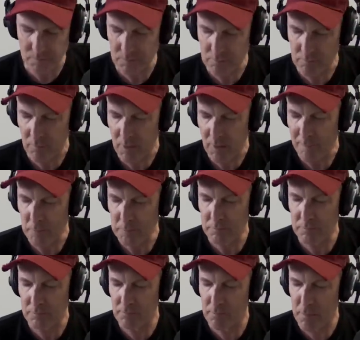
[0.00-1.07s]
is the
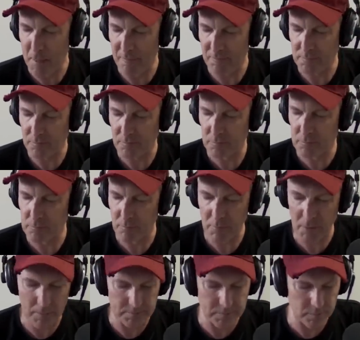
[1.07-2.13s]
ultimate team sport, and
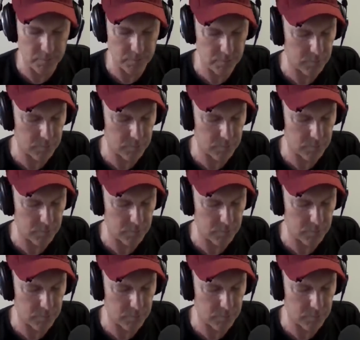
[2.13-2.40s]
if you're not